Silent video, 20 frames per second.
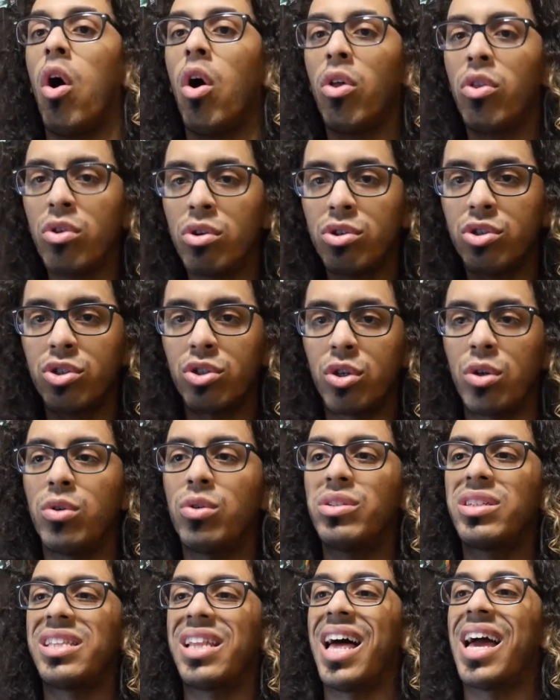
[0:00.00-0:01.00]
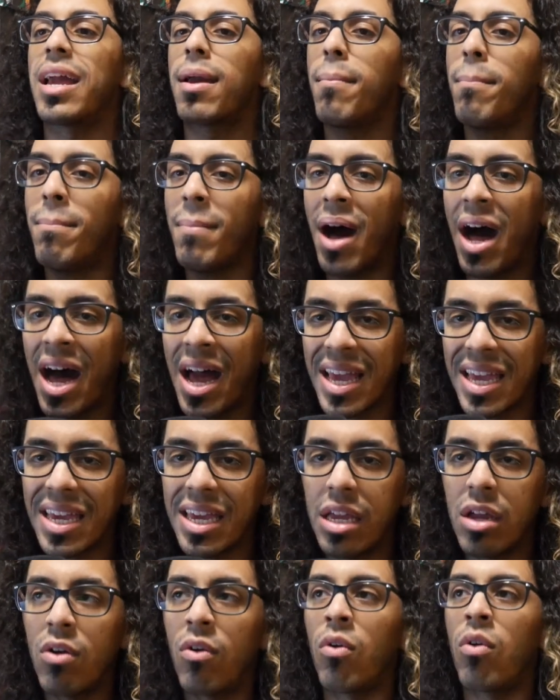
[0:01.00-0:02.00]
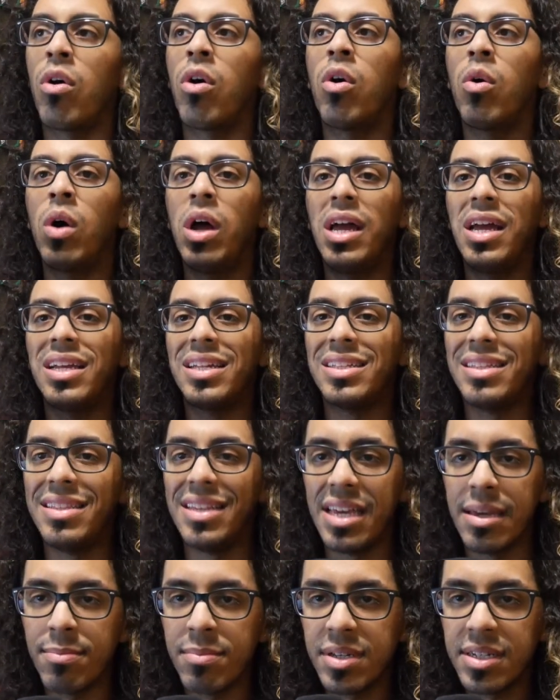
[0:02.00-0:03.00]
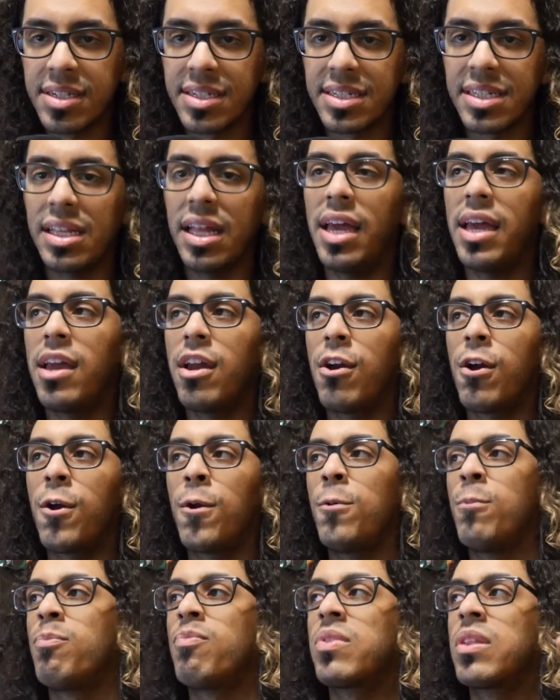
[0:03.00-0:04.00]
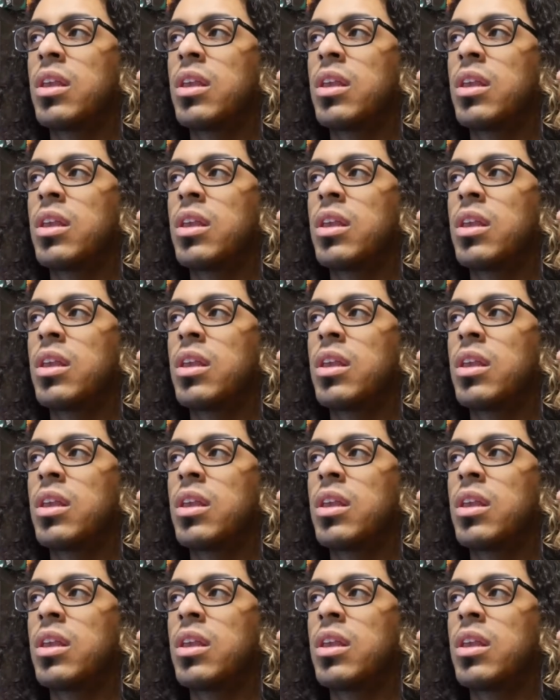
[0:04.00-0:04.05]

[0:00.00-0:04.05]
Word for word: other shows like My Hero, Demon Slayer,